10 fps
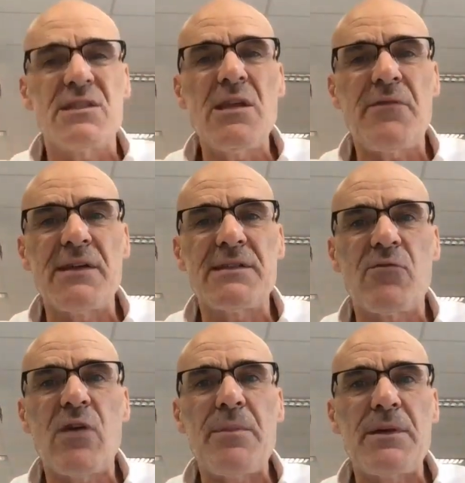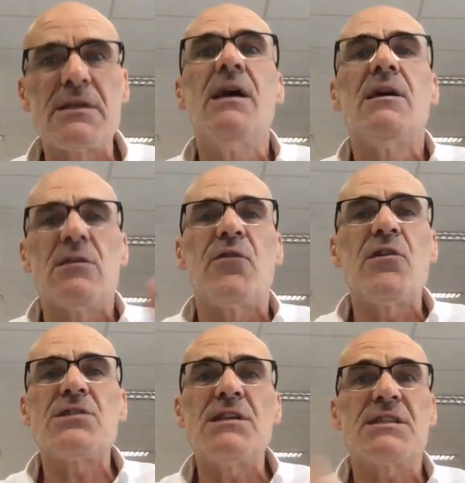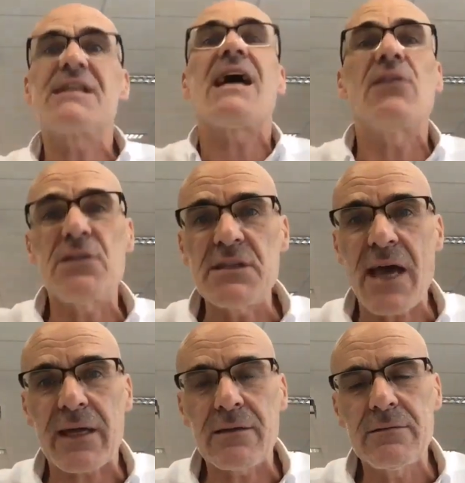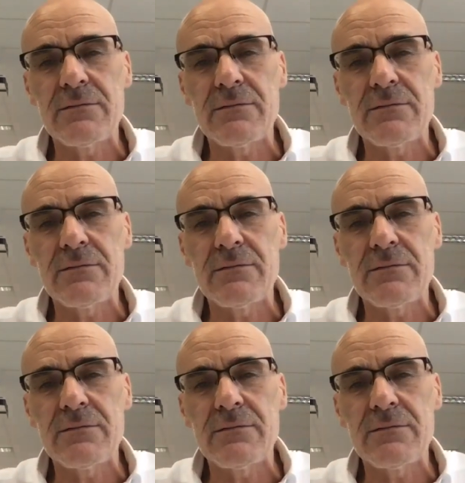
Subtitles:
defensive weapons, the first state cannot attack.